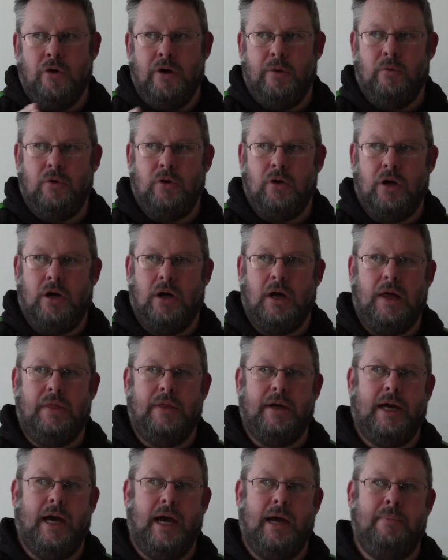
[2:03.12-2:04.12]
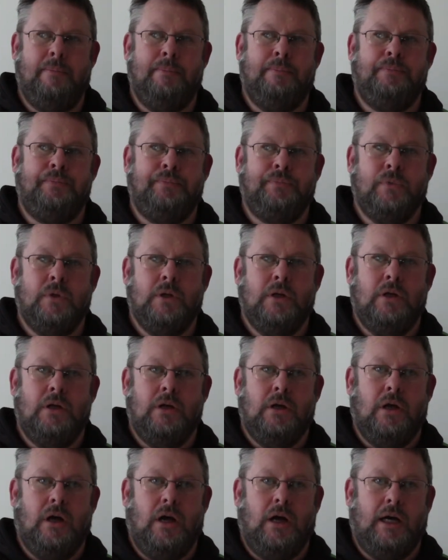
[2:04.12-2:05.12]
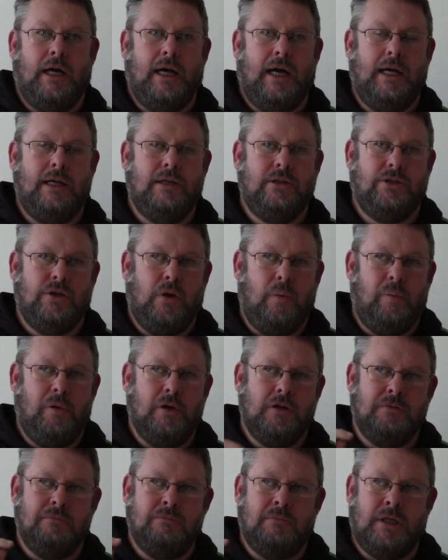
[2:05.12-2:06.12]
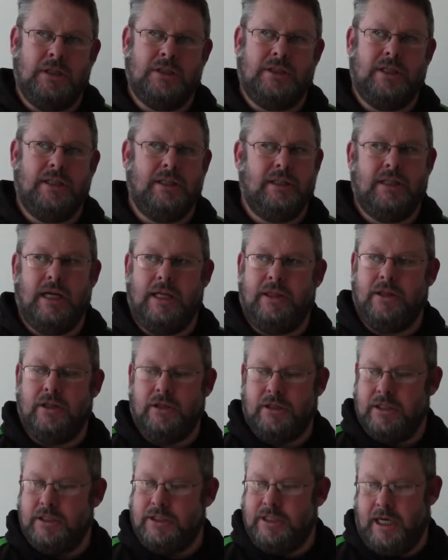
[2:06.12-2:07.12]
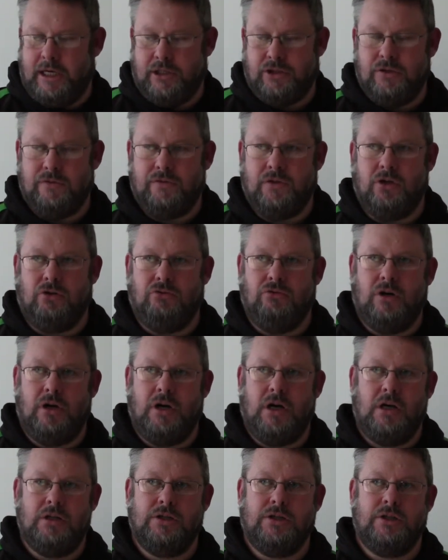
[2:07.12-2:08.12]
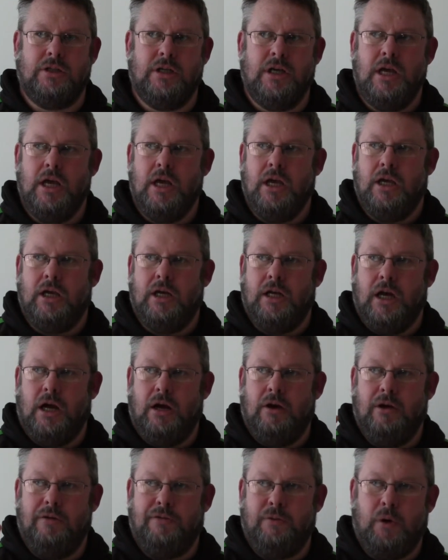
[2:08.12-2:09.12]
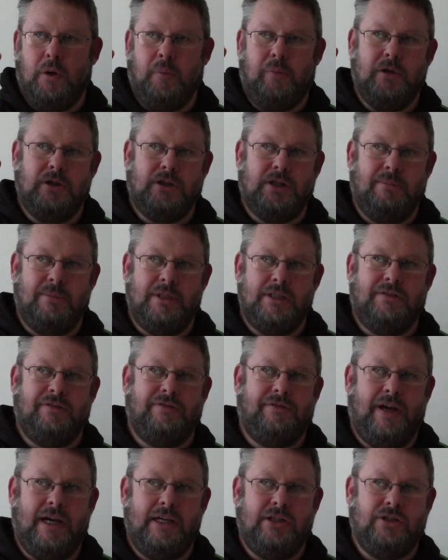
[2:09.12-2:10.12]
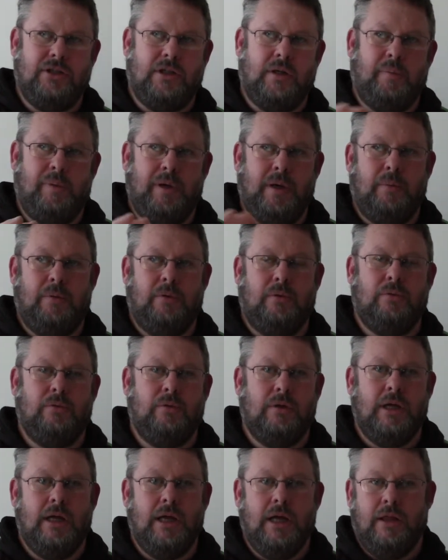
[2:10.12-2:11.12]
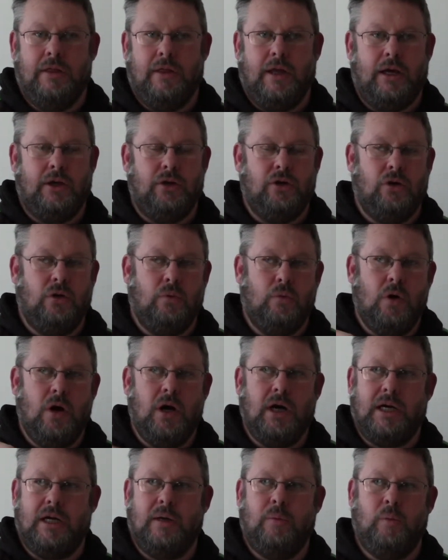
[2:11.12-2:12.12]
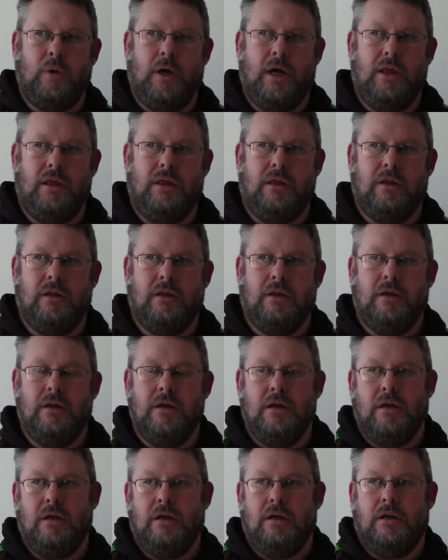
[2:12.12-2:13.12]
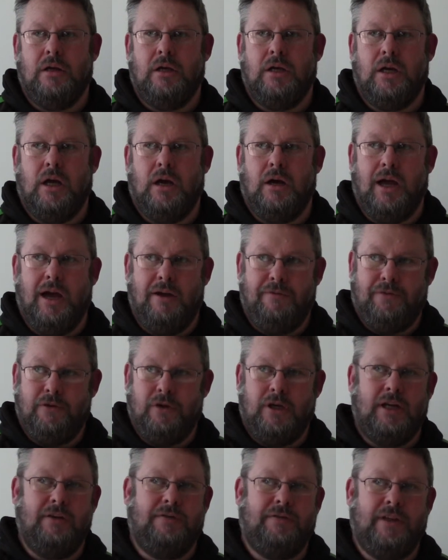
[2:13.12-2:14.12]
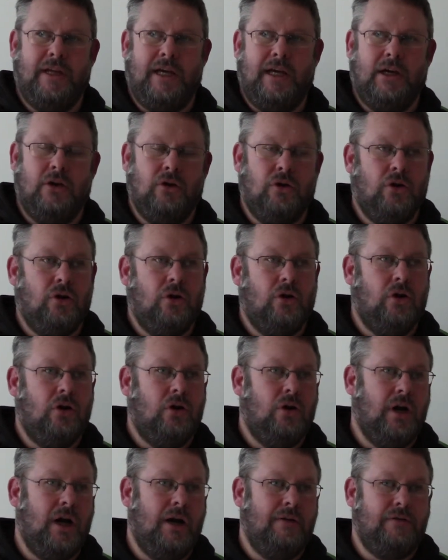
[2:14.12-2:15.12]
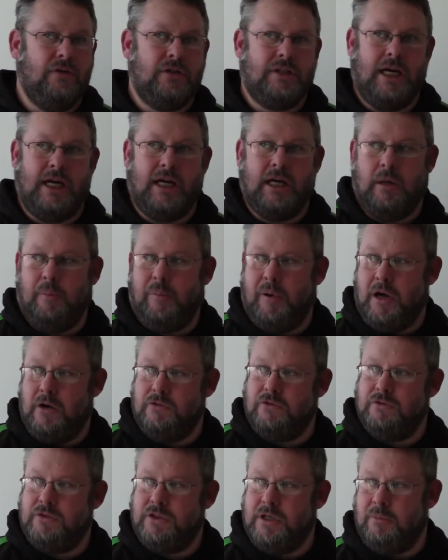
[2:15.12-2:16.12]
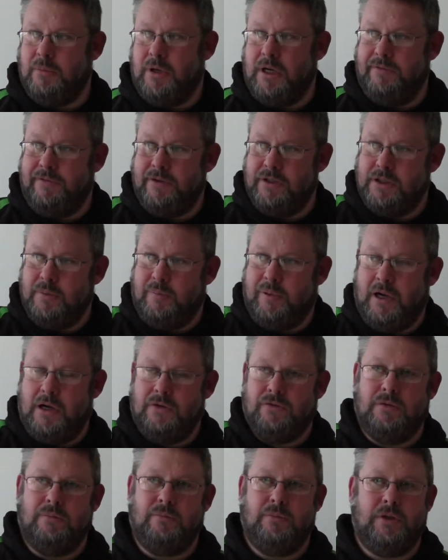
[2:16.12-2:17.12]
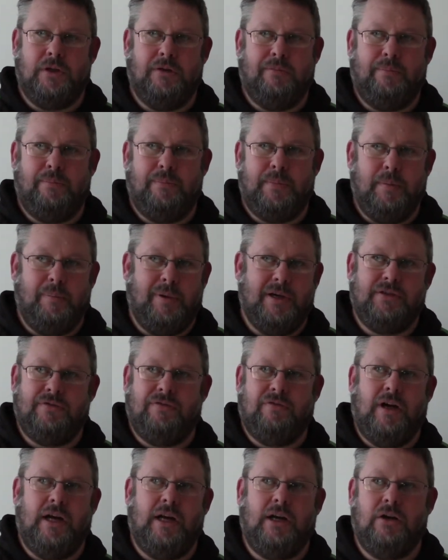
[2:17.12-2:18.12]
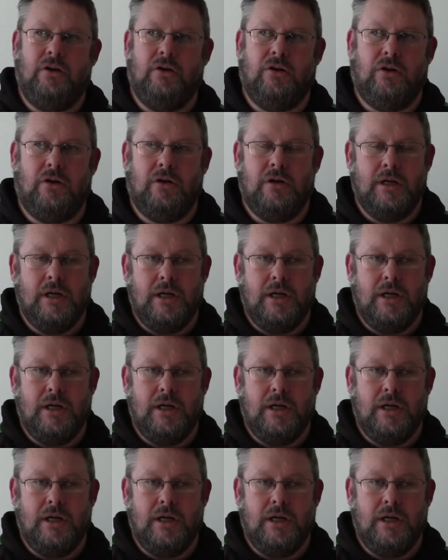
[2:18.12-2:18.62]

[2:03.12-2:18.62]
it will look like the game. Okay, so put as much the texture of the grass. If you want to put somebody's face on the people that you're working with. If you're lifting, or if you're taking a pass from someone, if it's a pass from your best friend, or